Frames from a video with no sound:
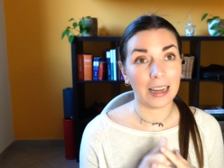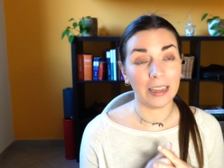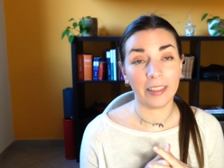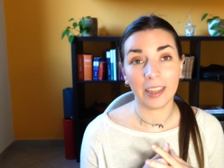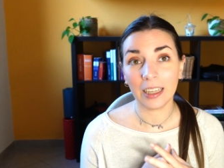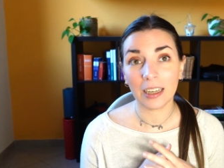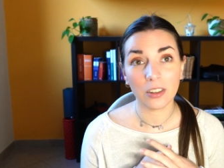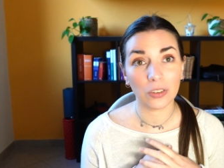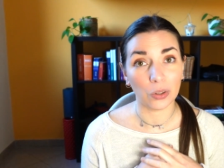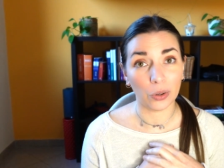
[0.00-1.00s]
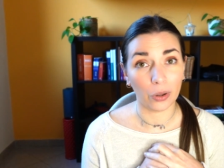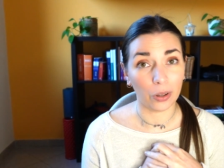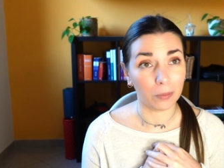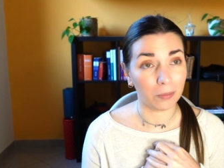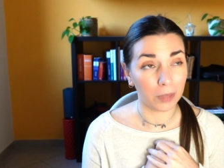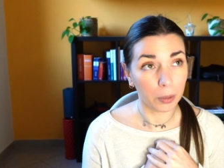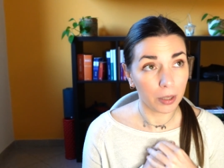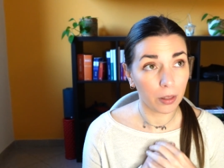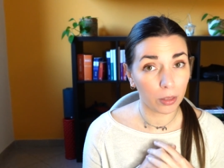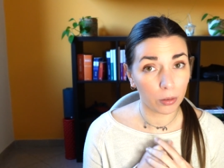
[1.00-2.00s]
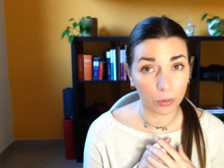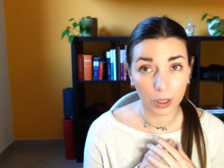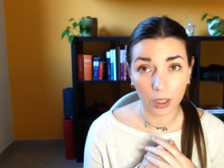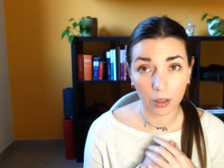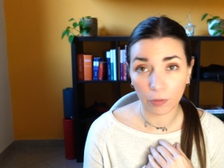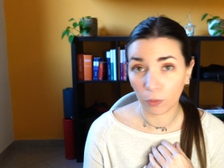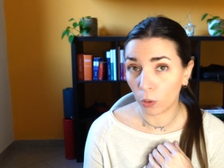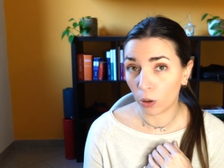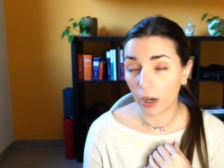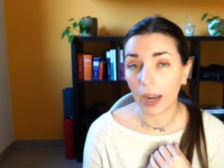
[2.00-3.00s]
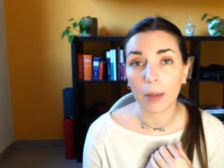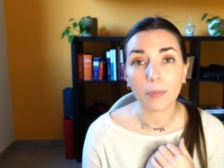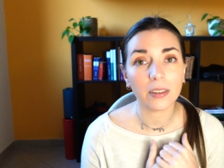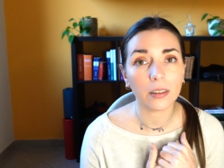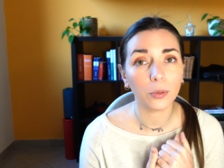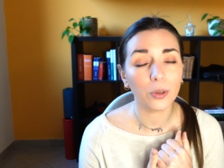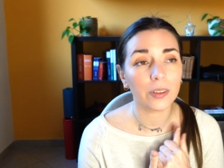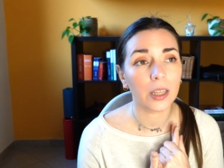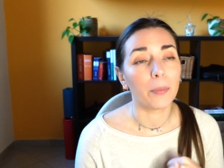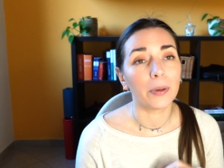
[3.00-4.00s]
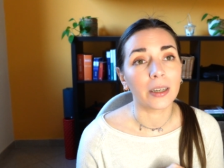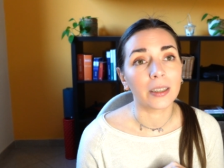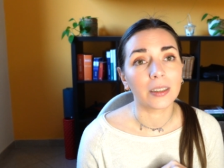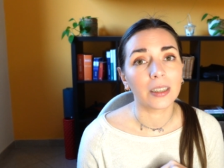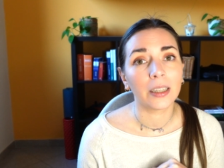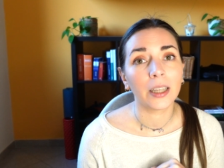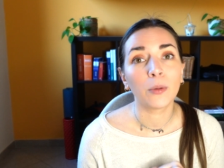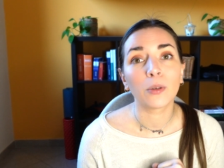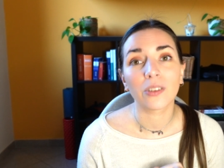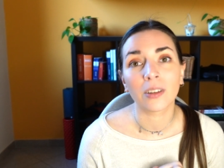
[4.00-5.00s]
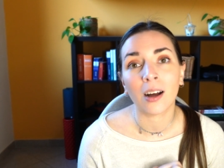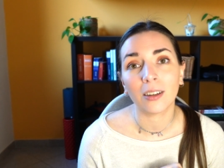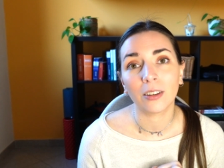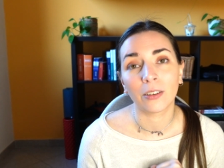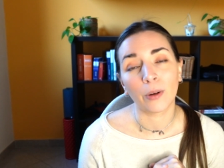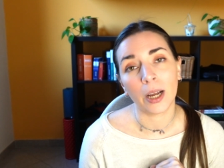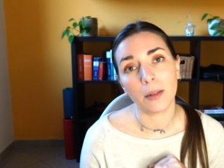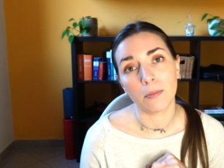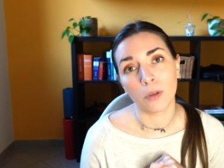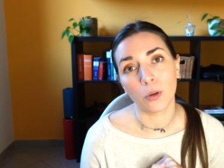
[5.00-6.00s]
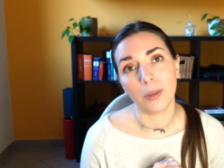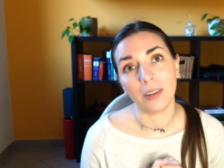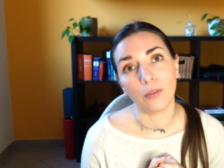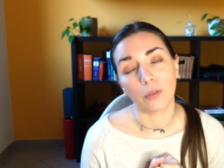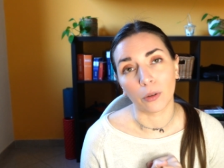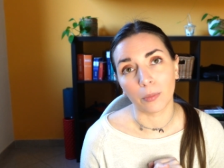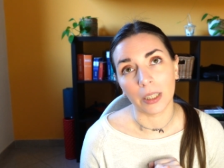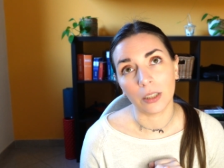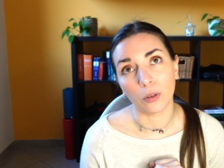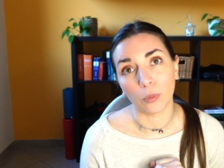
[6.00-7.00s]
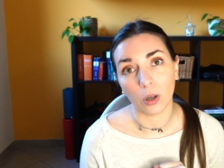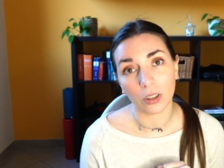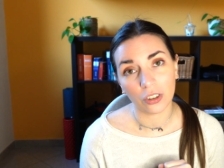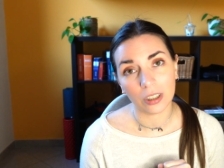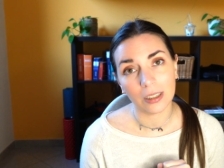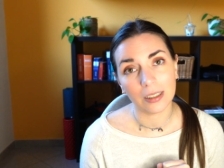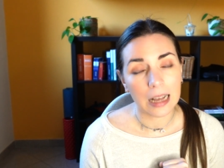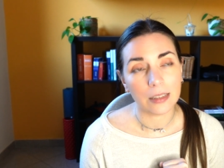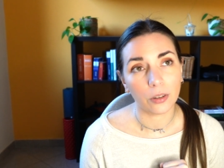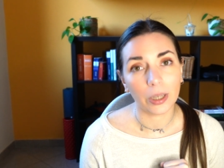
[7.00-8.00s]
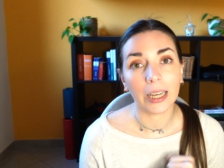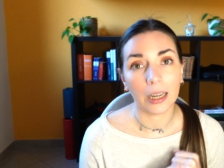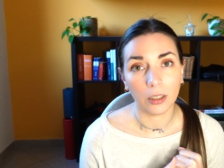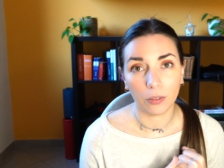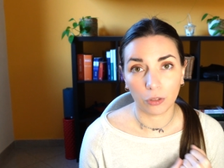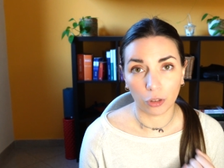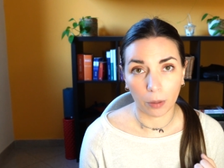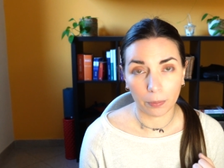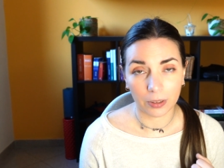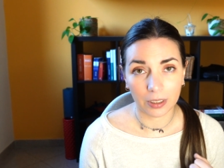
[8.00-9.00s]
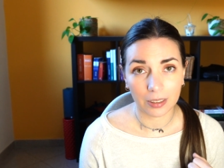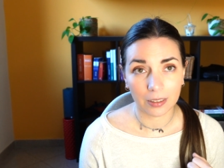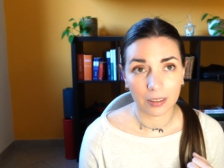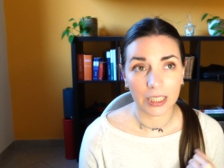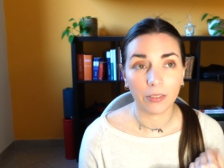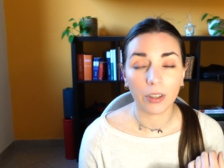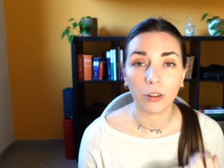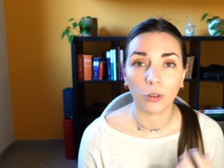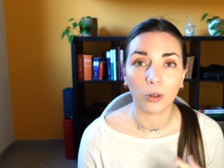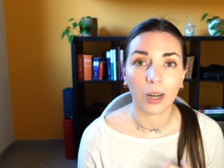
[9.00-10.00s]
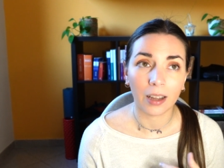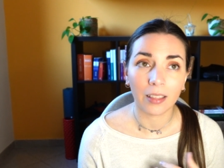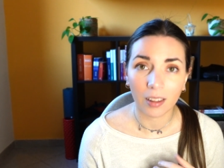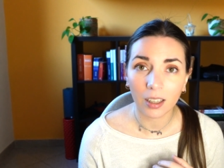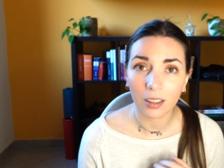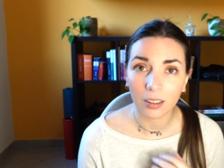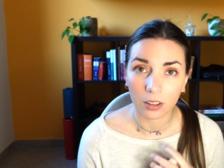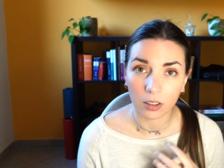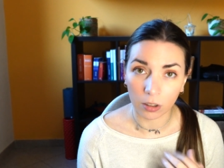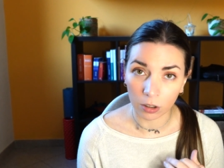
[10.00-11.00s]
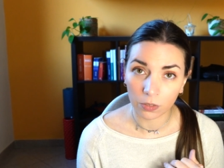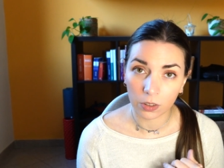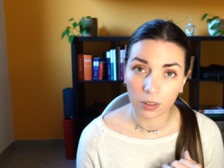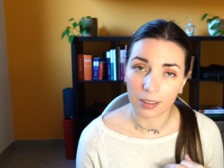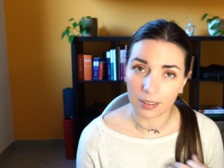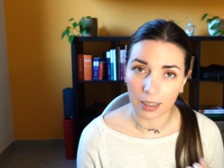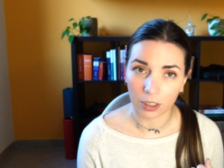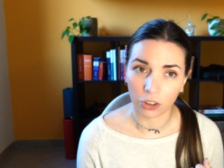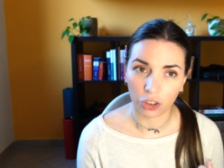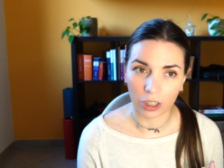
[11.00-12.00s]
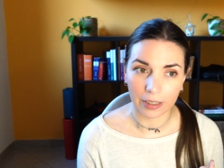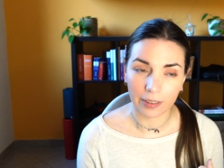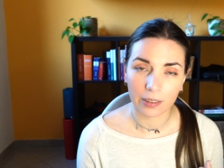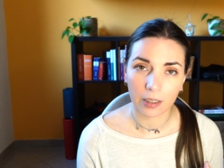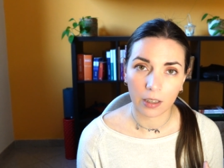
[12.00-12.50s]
I think I saw maybe 3-4 episodes, but it was not the right moment for me to watch it, and so I kind of dropped it, even though I think it deserves a second chance.